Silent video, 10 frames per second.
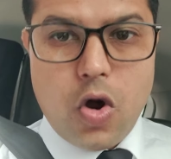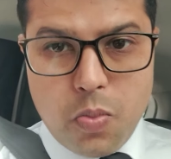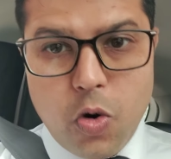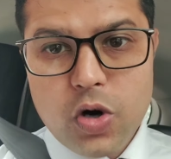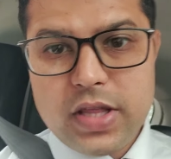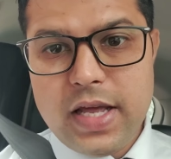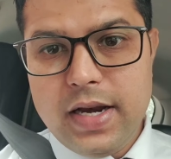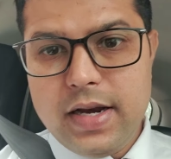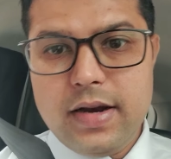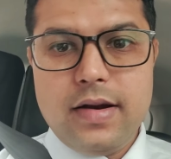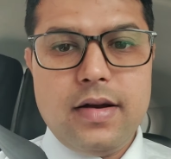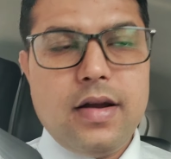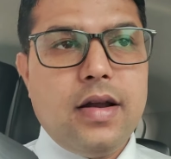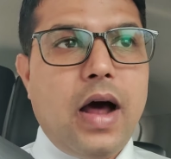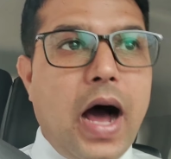or more than
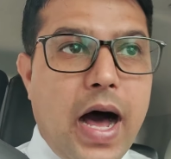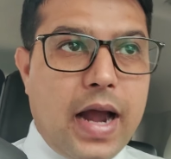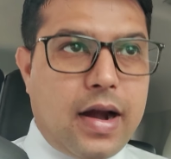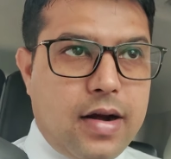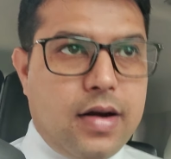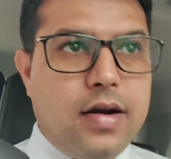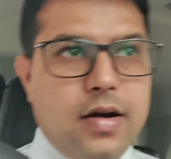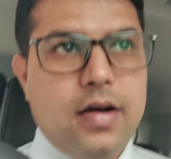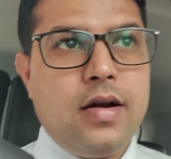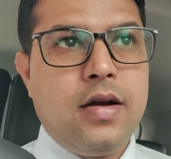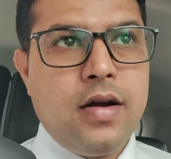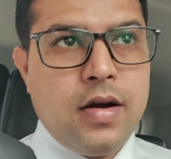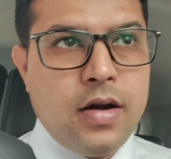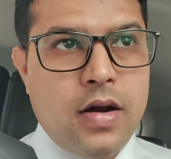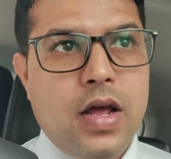hour.
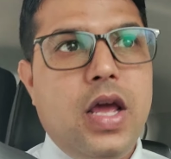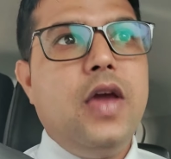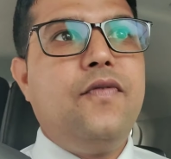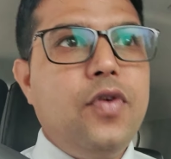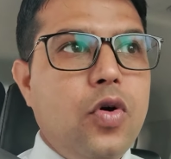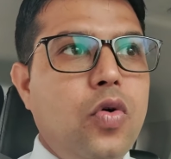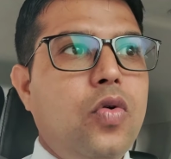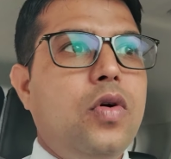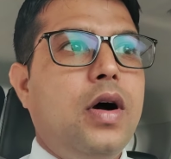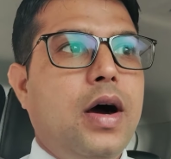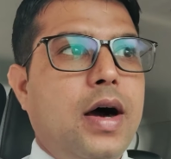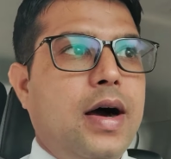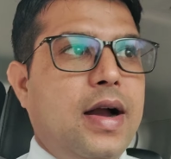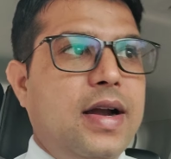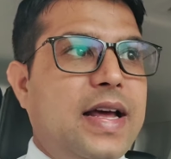If you
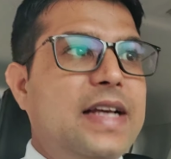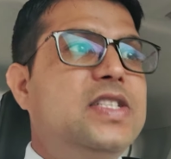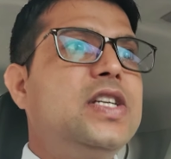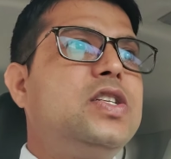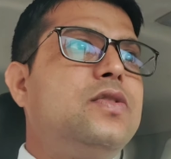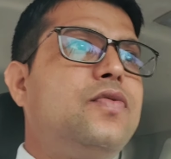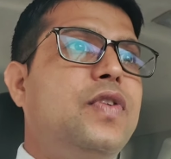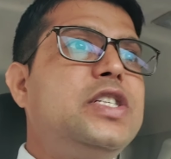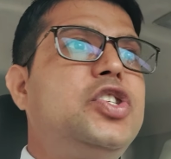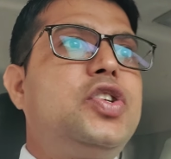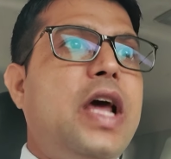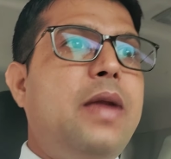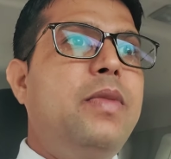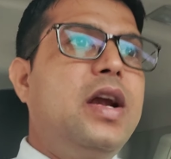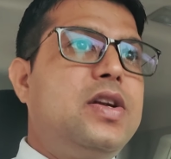digest first
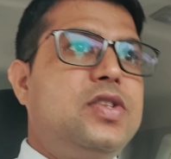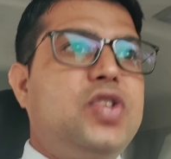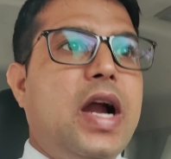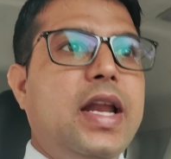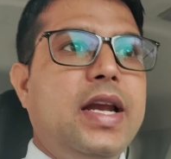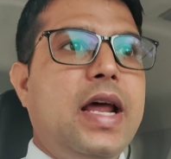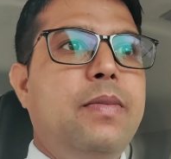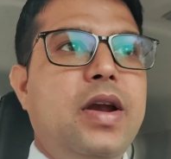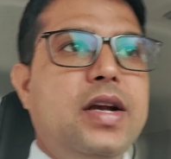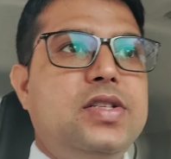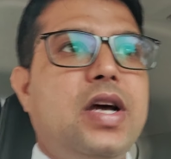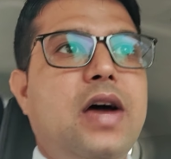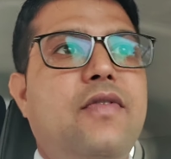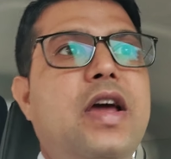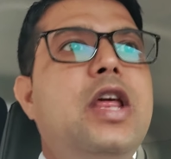10 minutes, starting 10 minutes
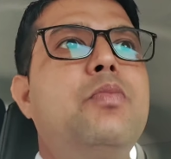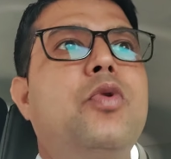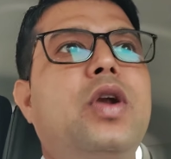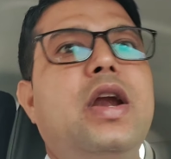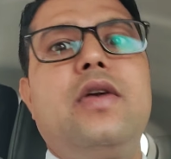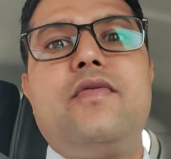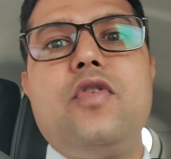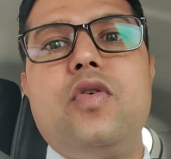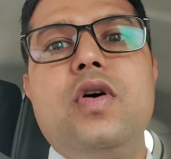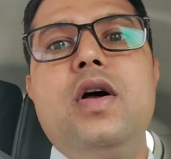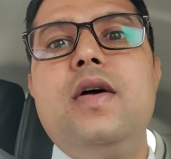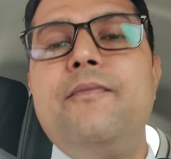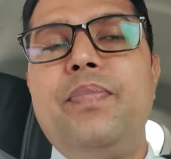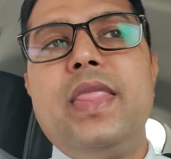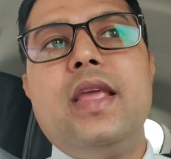are very important for
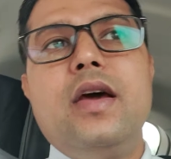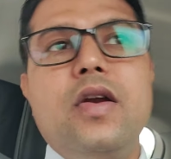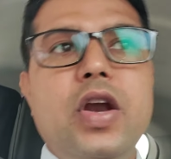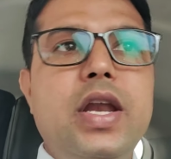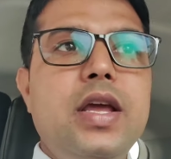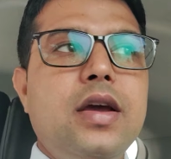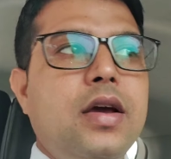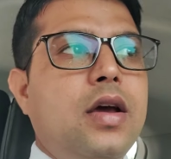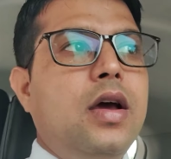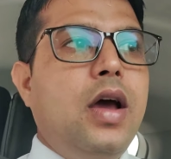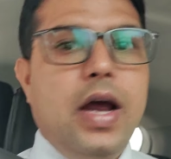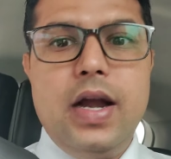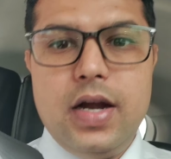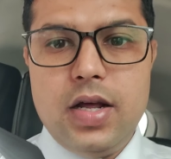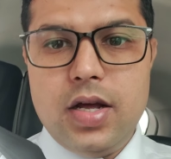reading,
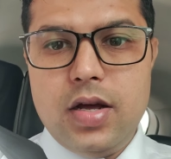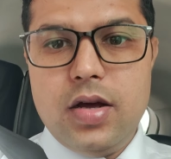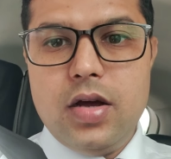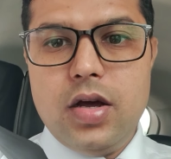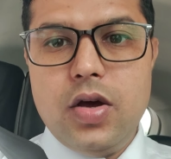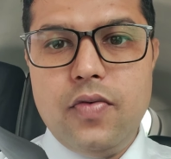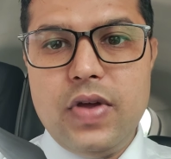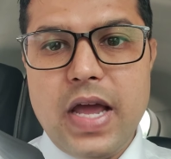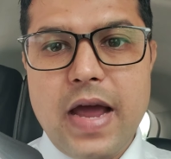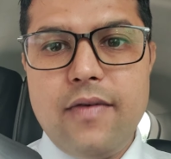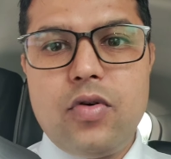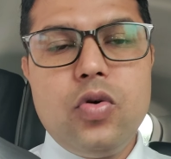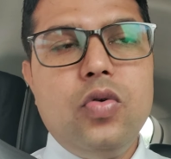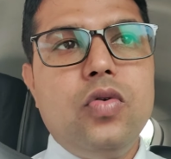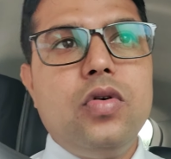and we have
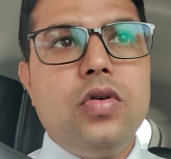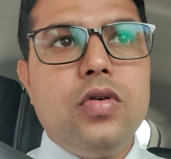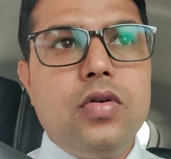to